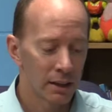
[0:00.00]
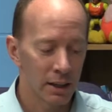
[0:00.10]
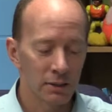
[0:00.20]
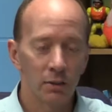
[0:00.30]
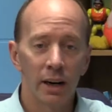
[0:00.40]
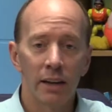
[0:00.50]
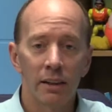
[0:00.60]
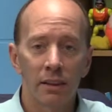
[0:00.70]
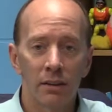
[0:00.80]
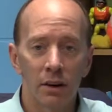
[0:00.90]
That's right,
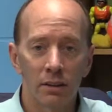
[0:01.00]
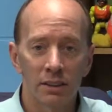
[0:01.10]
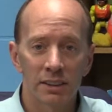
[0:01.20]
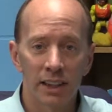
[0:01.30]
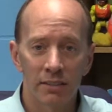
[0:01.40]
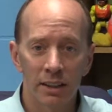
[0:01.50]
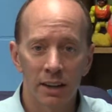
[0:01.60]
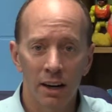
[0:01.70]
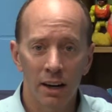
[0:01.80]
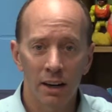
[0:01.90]
there are
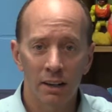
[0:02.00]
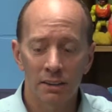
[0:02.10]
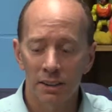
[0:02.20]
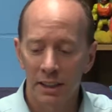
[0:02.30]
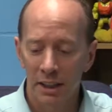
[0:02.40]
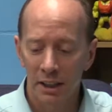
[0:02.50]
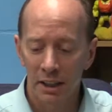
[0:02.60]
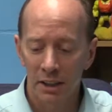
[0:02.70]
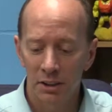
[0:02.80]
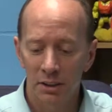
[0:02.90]
seven cars in
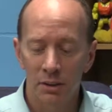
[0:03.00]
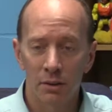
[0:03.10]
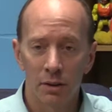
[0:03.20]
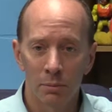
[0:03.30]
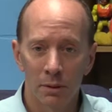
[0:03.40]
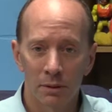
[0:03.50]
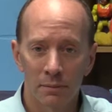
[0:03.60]
each group.